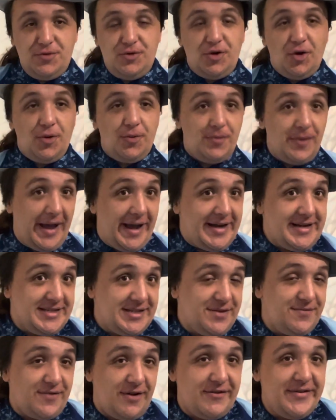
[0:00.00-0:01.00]
not
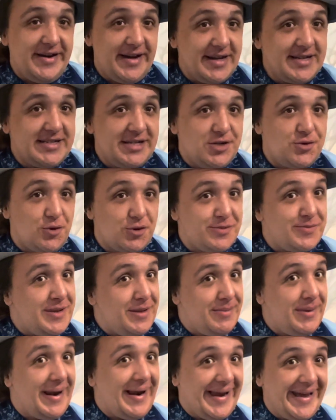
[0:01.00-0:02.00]
acting very nicely towards
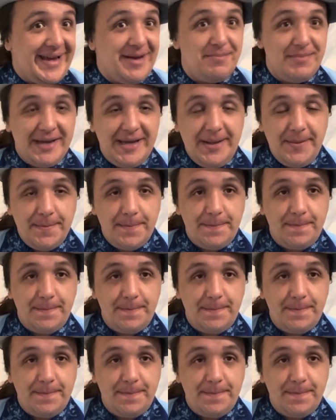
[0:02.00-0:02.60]
people like me.